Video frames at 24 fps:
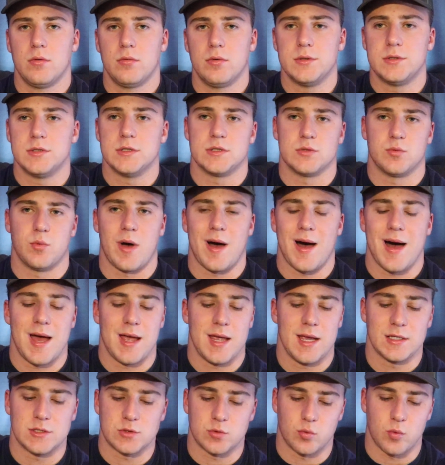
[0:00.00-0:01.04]
Which is
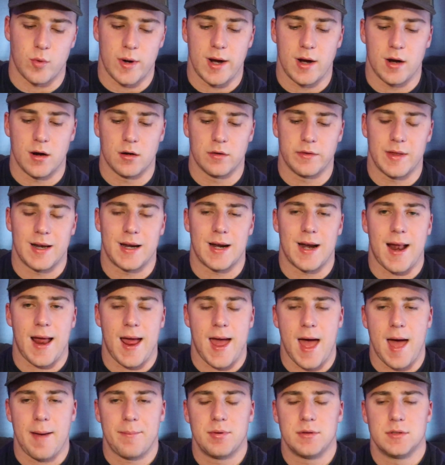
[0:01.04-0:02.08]
why it's rare that it
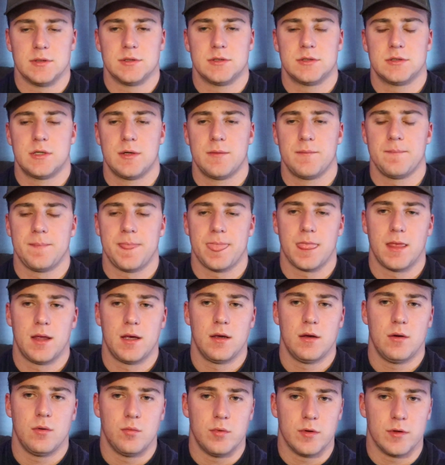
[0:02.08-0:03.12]
happens
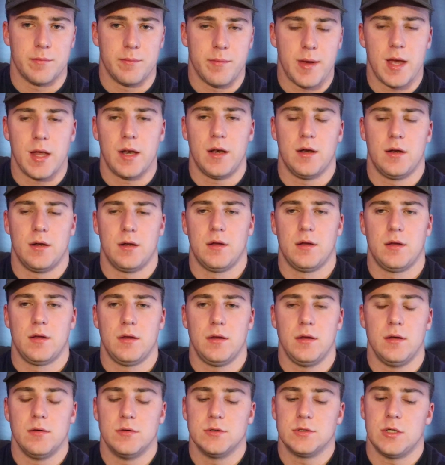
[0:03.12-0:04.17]
with men.
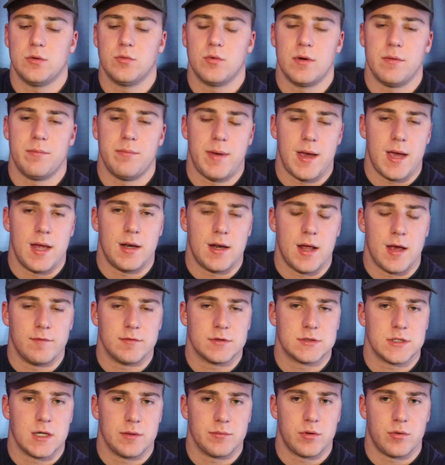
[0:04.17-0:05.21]
Usually when men
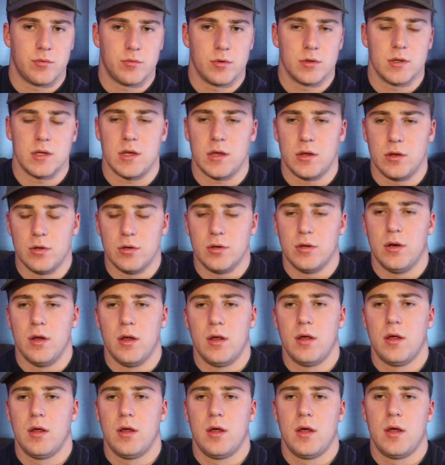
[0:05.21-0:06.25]
have something really good,
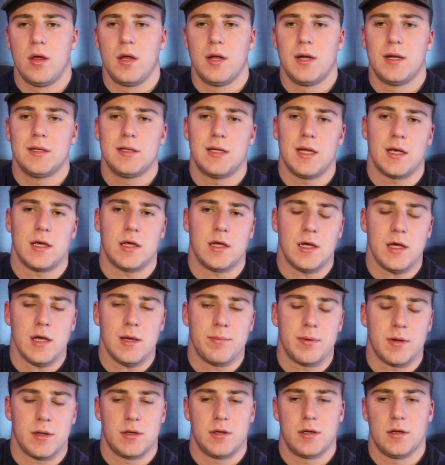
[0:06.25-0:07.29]
they
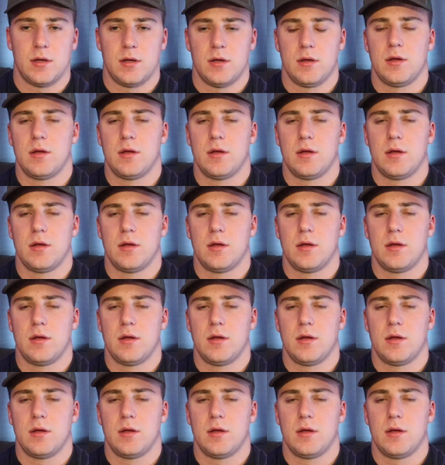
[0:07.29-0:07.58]
keep it.